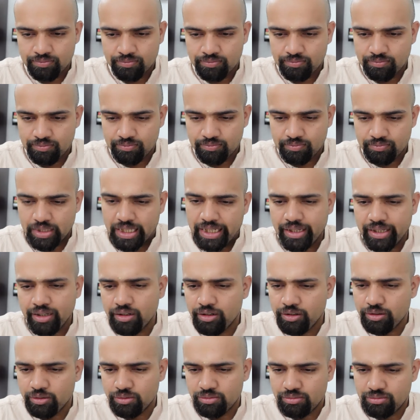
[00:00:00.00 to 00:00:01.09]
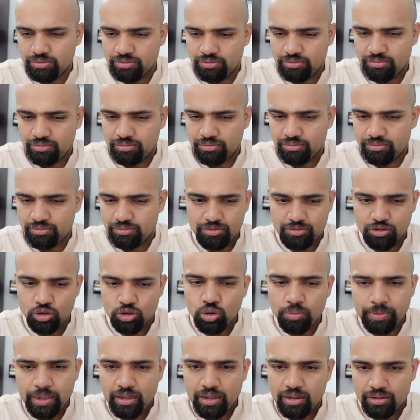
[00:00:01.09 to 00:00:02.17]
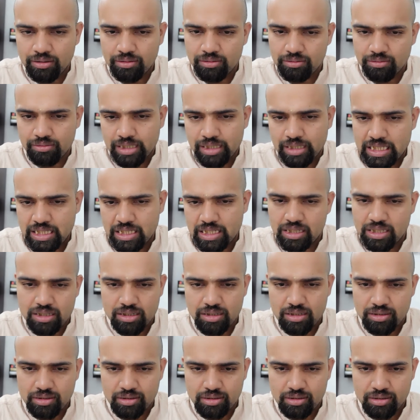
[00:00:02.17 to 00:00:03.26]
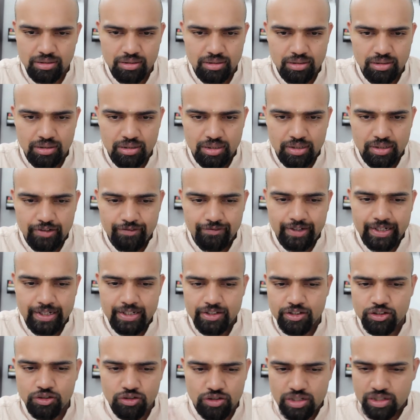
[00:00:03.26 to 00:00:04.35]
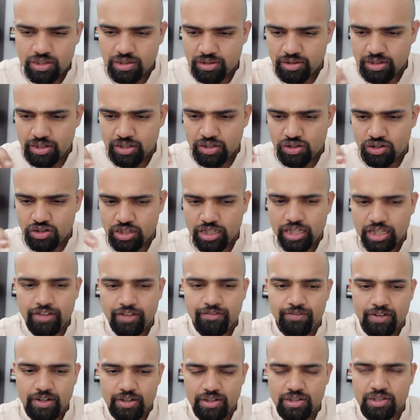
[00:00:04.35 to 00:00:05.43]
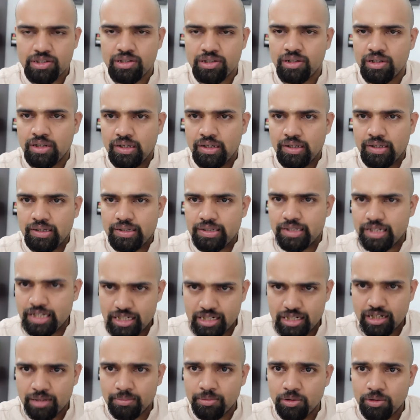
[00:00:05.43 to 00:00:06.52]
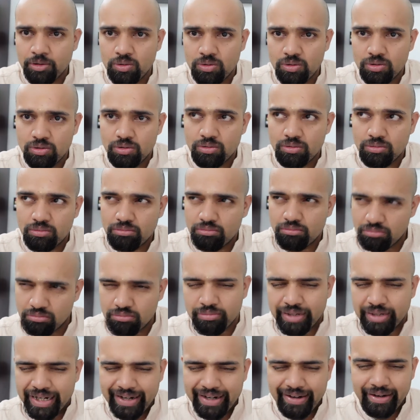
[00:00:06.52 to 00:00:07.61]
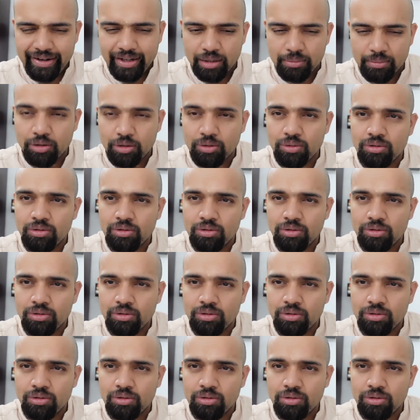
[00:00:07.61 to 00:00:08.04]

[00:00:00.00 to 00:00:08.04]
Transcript: I hear you. Gopi, that's fine. So just see if it is just above, mildly above,